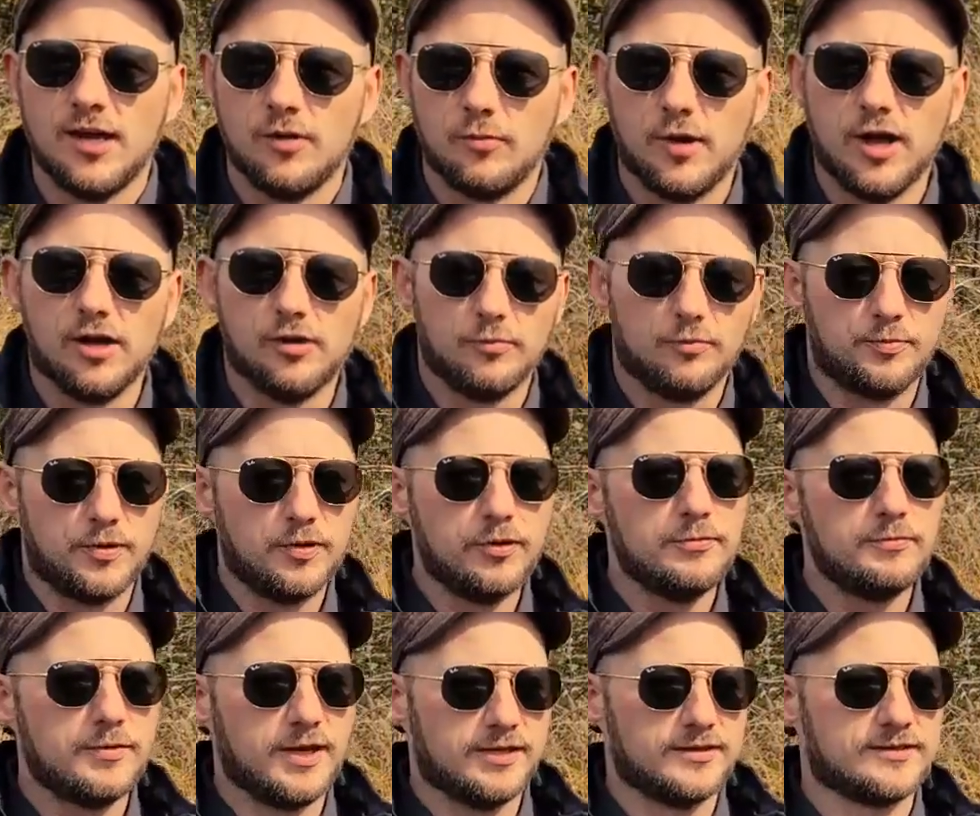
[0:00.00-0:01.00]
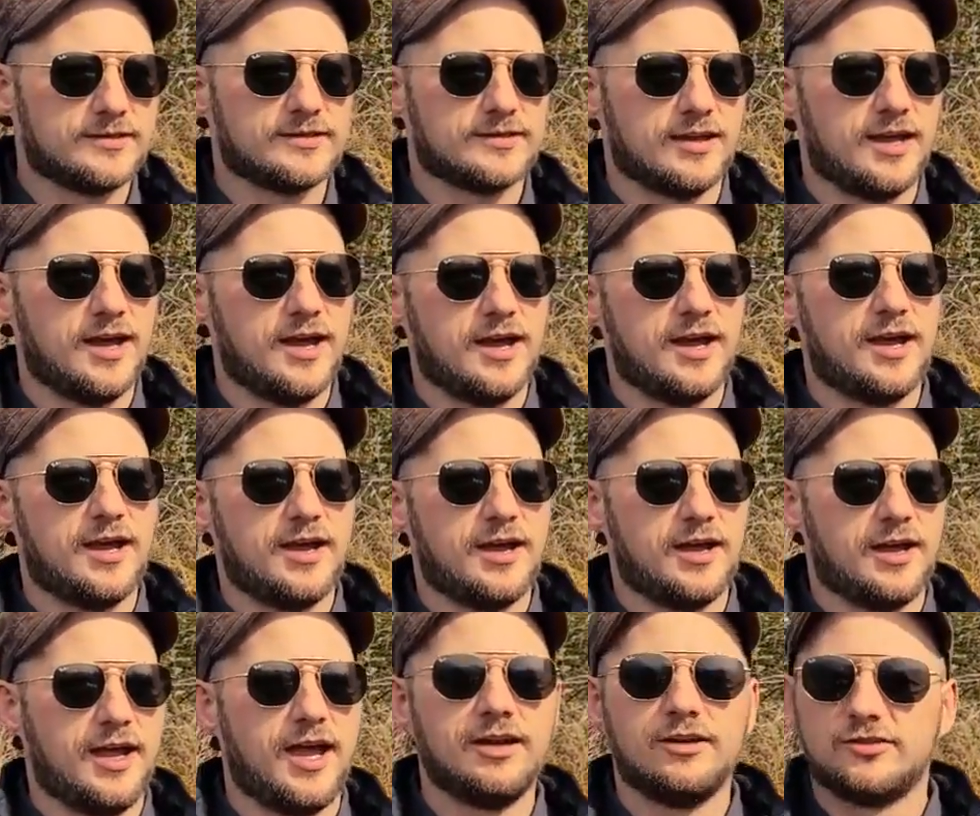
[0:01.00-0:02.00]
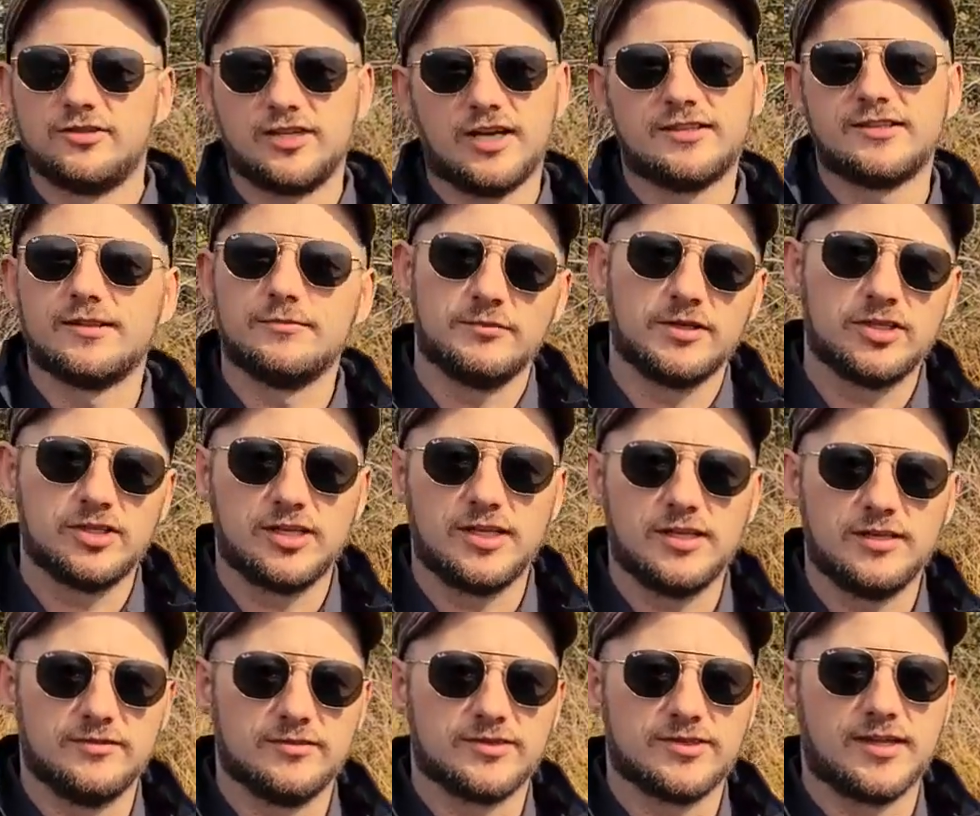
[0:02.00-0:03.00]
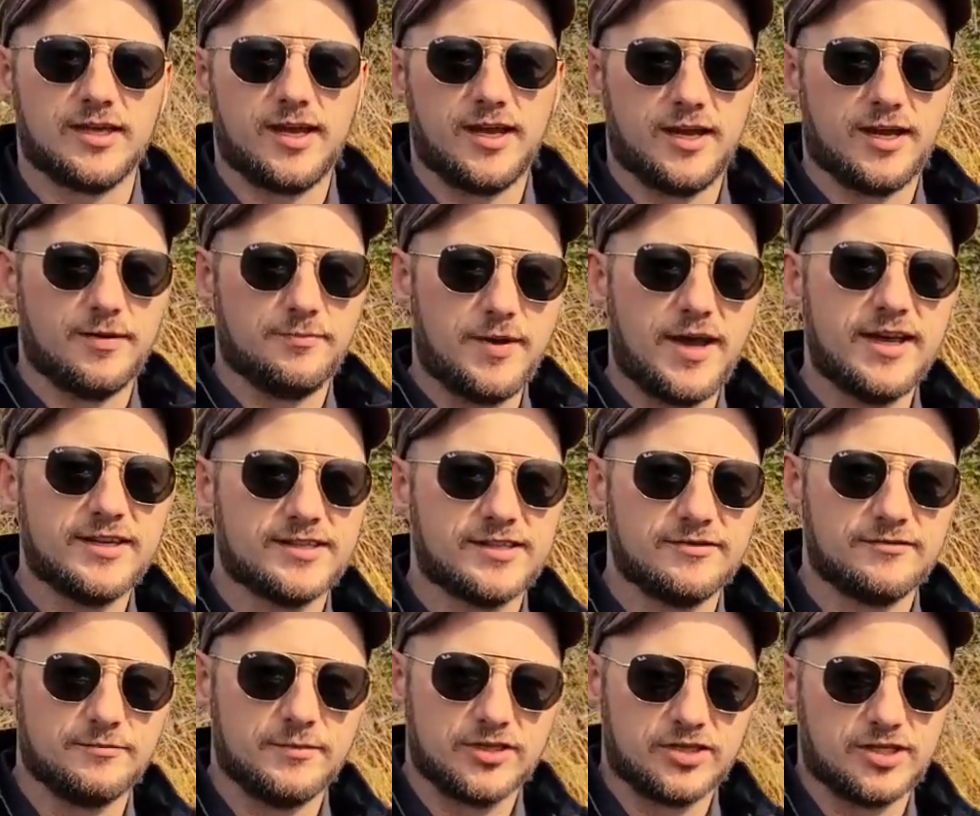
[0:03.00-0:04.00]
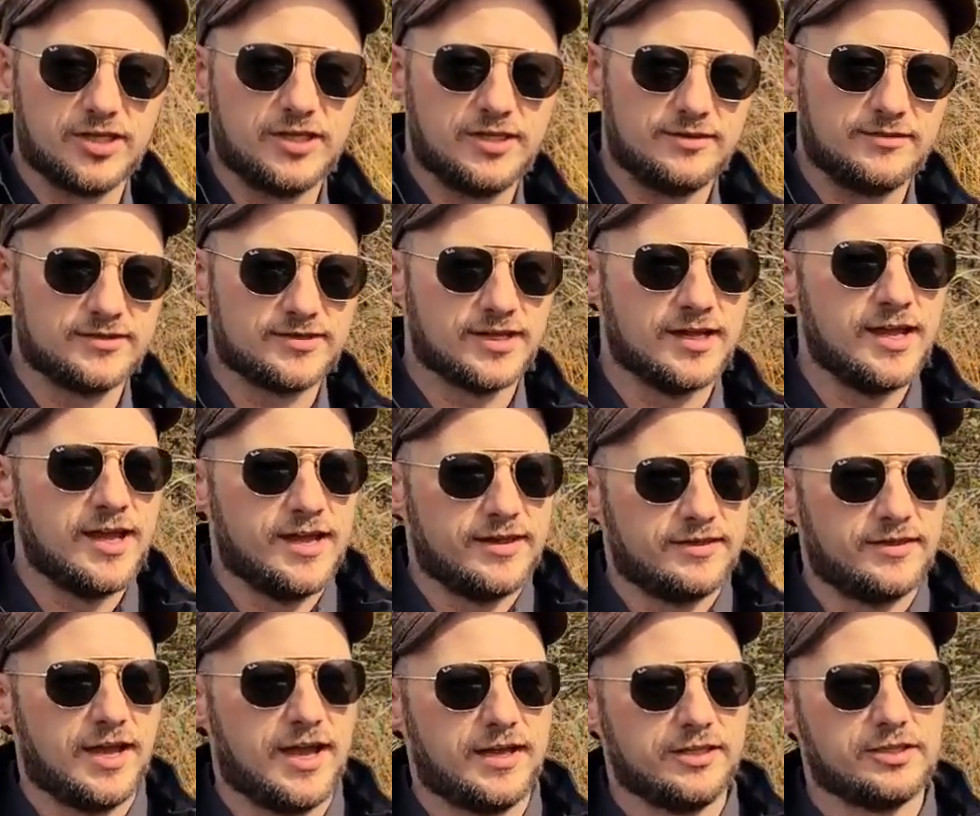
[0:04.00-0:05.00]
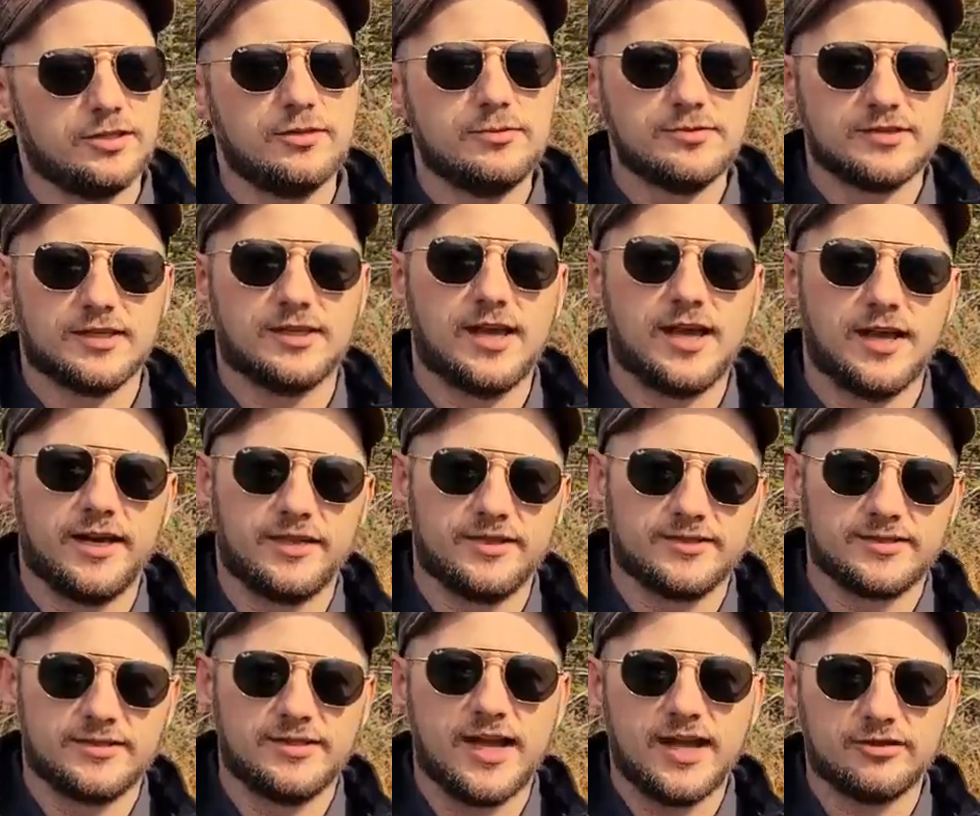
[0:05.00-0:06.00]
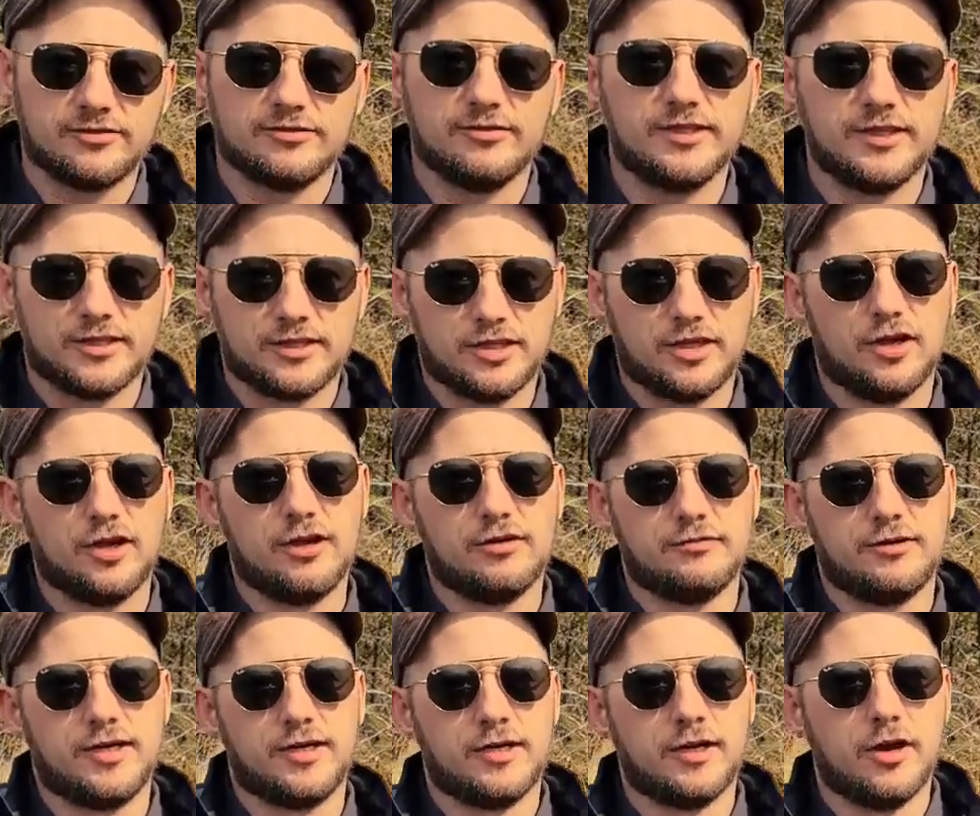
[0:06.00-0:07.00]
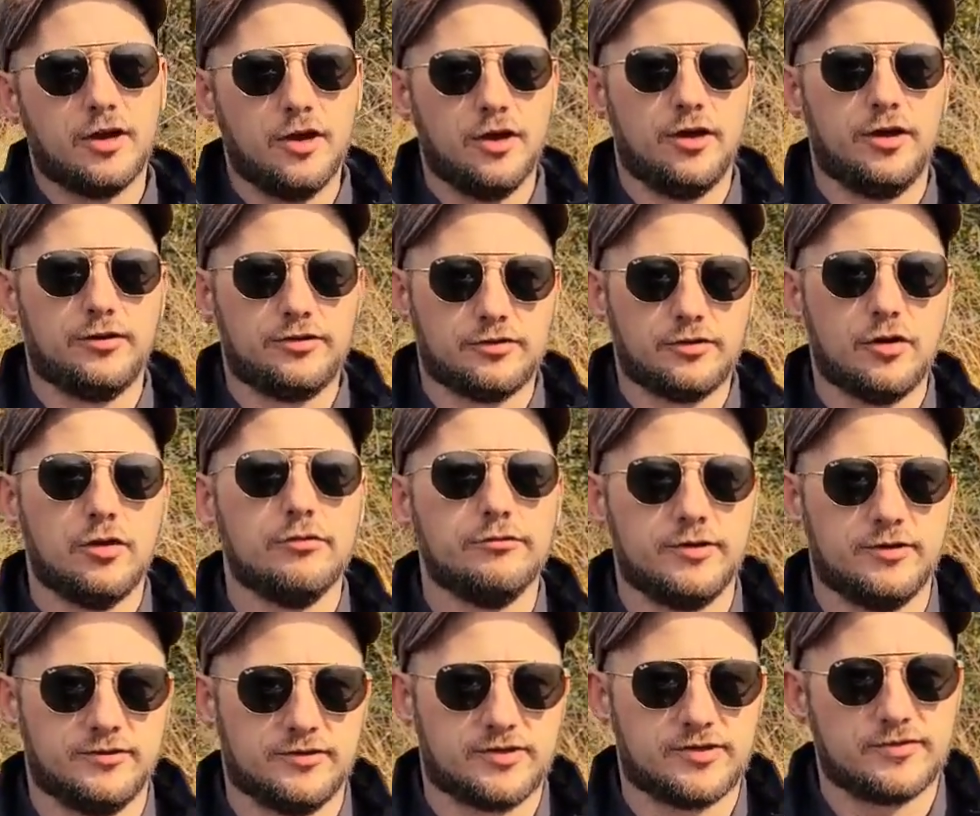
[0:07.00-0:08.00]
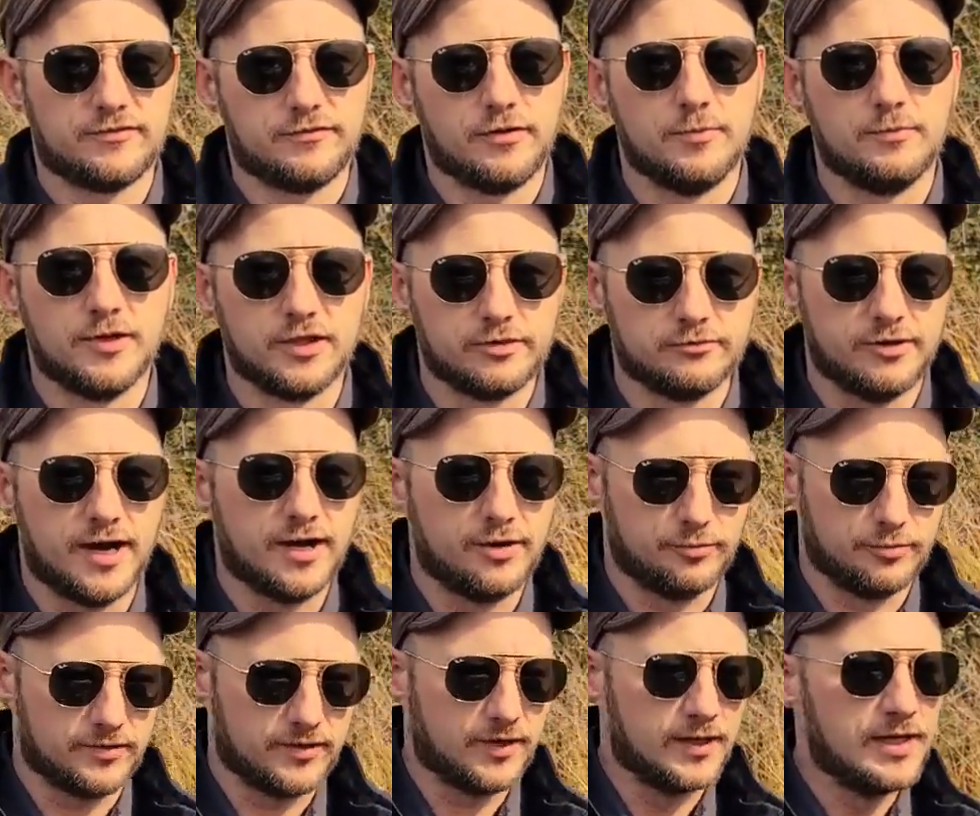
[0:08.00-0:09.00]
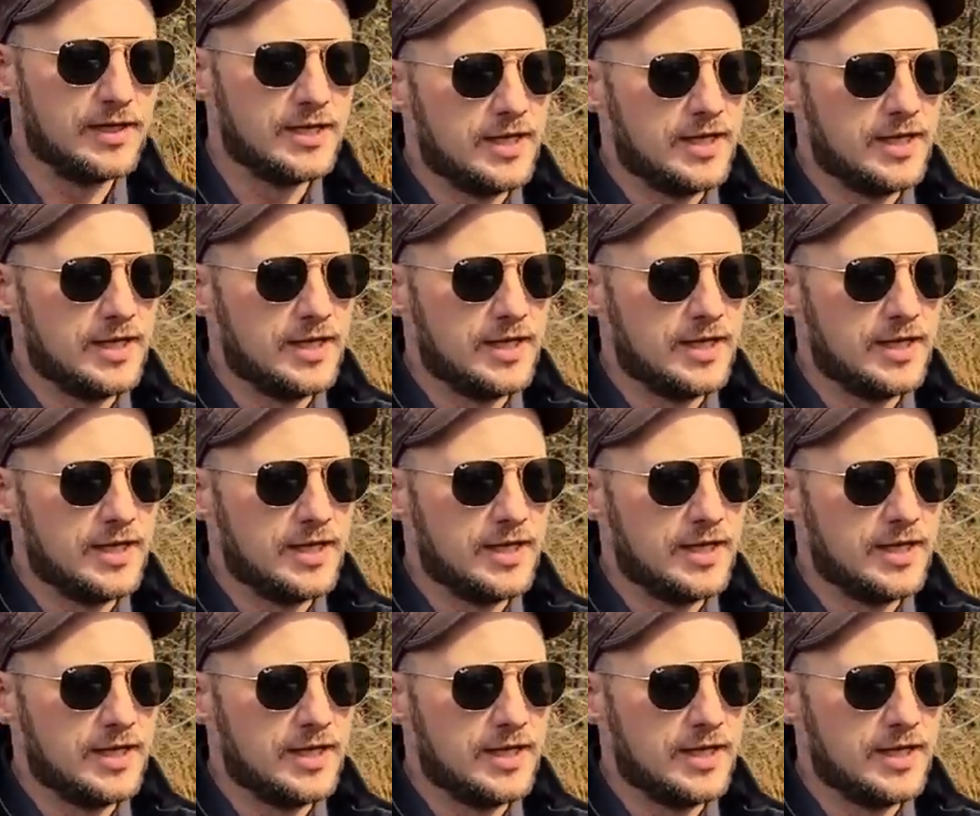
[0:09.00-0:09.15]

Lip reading: Well, pyramids are energetic machines. They are passive machines that utilize naturally occurring earth currents from the ground.